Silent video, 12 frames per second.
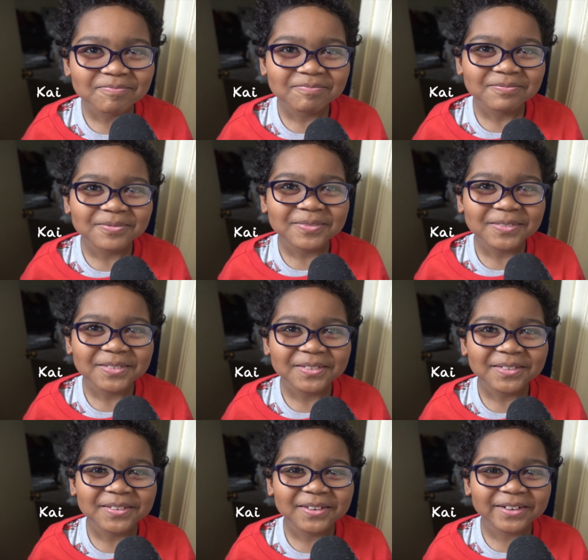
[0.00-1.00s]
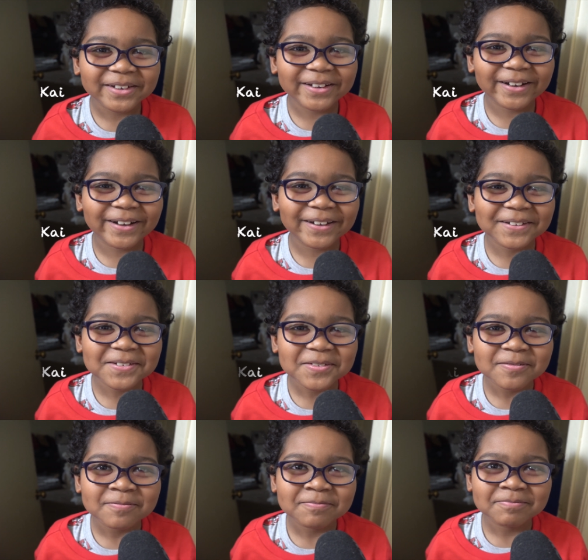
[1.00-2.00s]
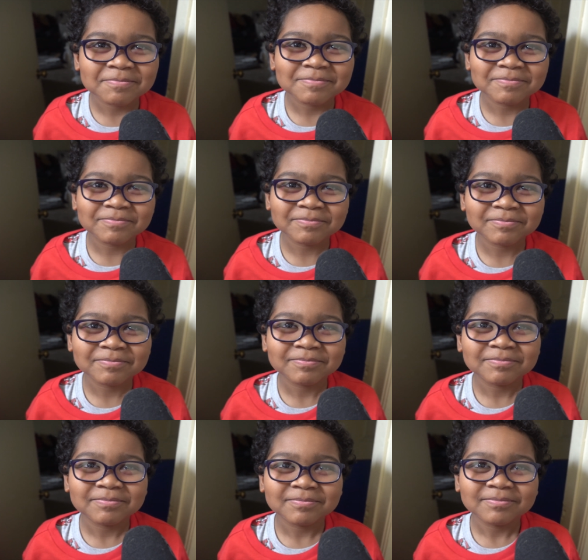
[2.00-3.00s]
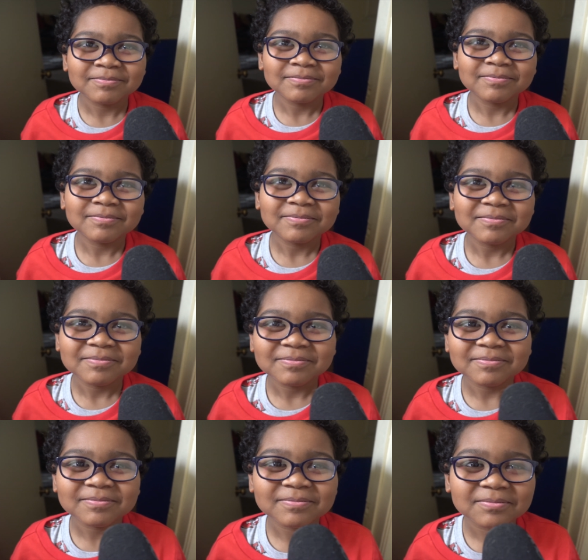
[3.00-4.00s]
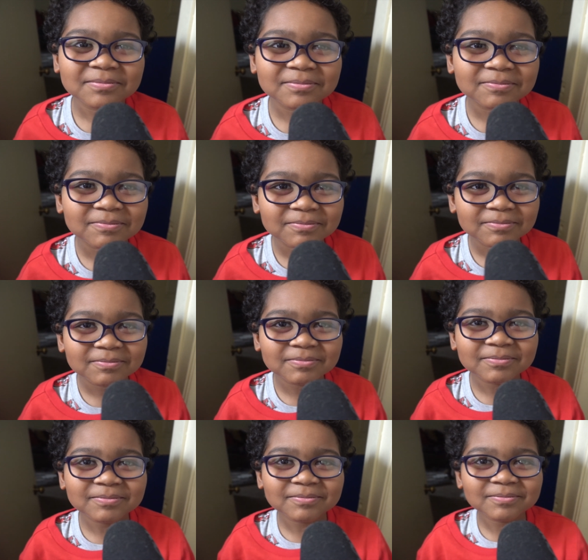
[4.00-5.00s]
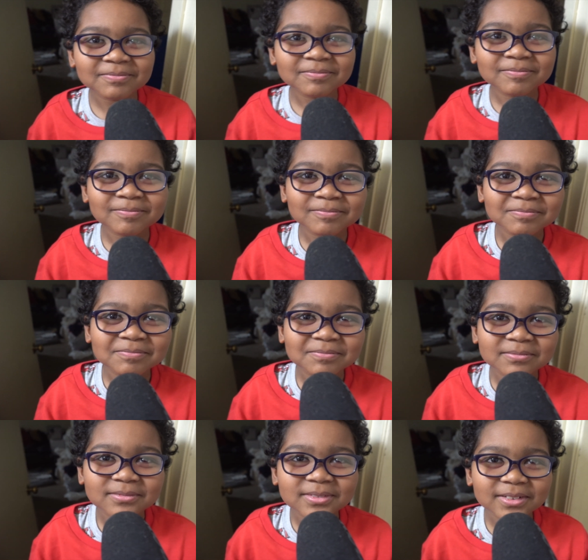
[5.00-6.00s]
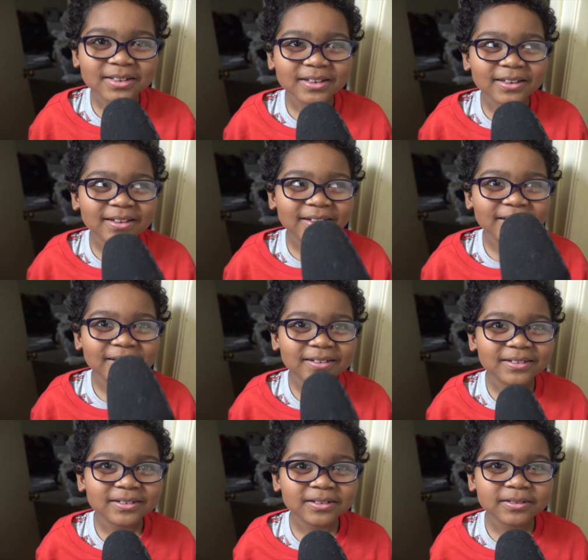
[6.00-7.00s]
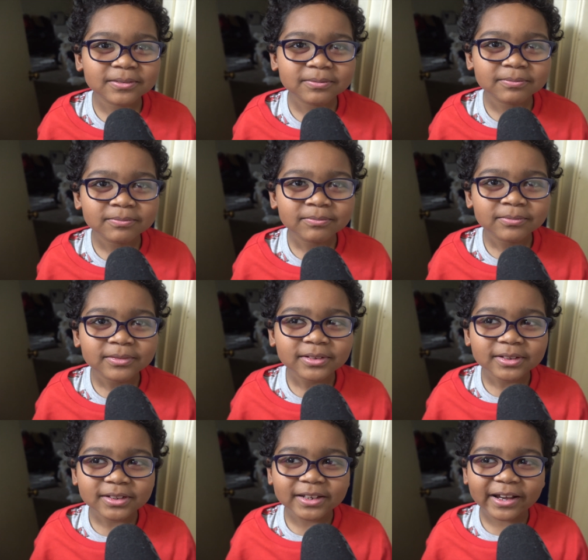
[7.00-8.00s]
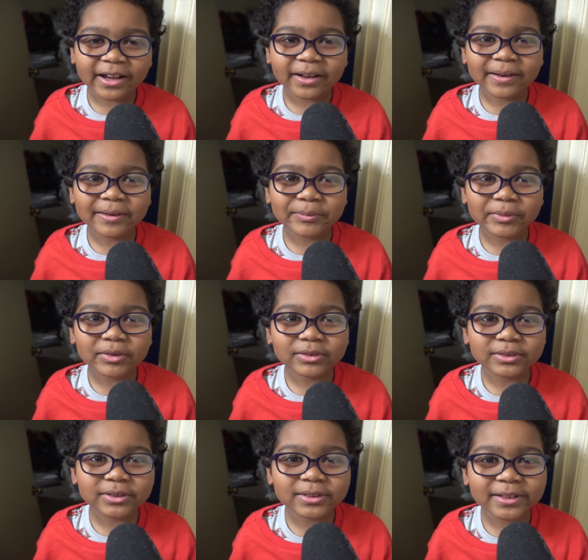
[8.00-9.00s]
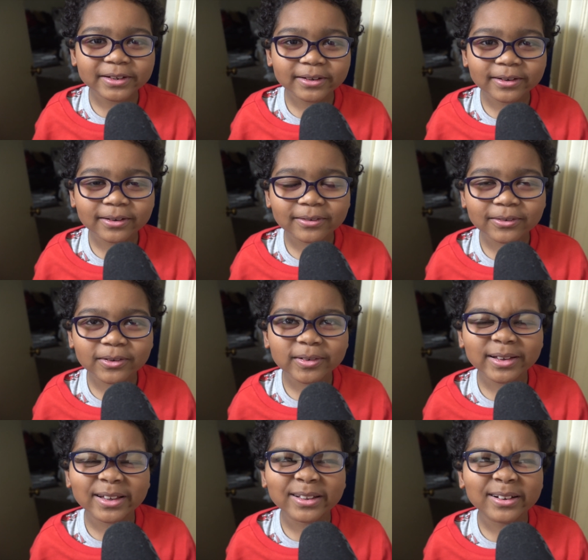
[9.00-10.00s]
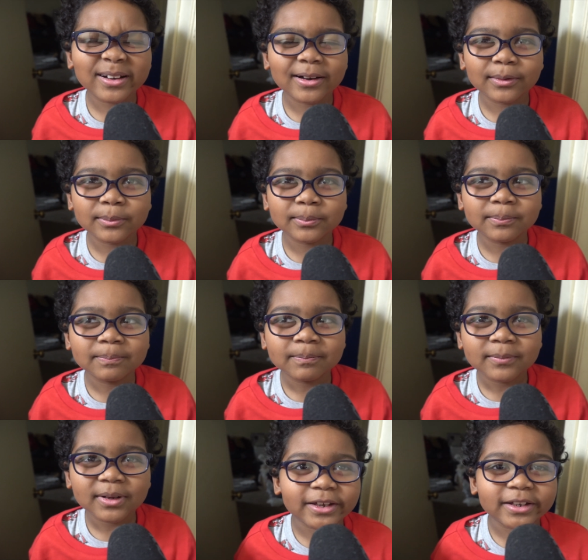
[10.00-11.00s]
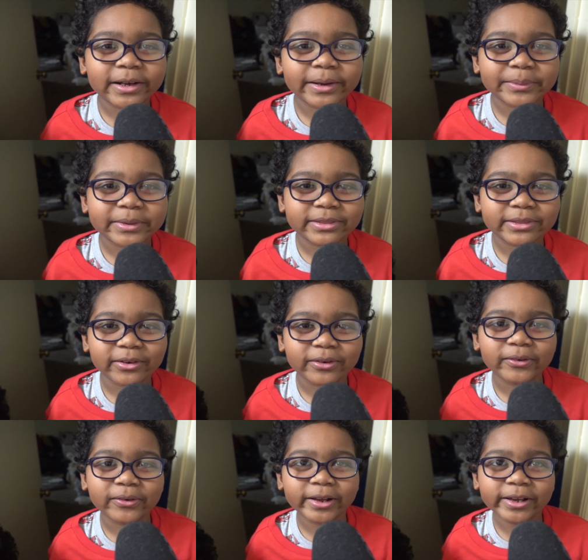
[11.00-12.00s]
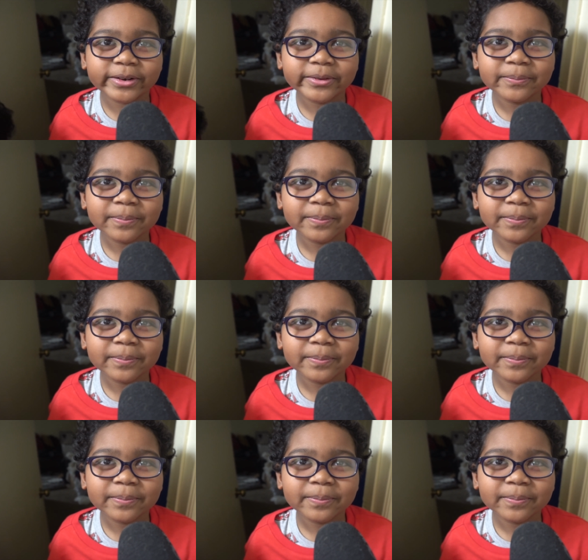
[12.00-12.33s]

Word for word: What's your name? Kai. And we're doing Vlogmas, so I have to introduce everybody. This is my oldest son. Yeah, I'm older than Coco, and um, and I'm in third grade.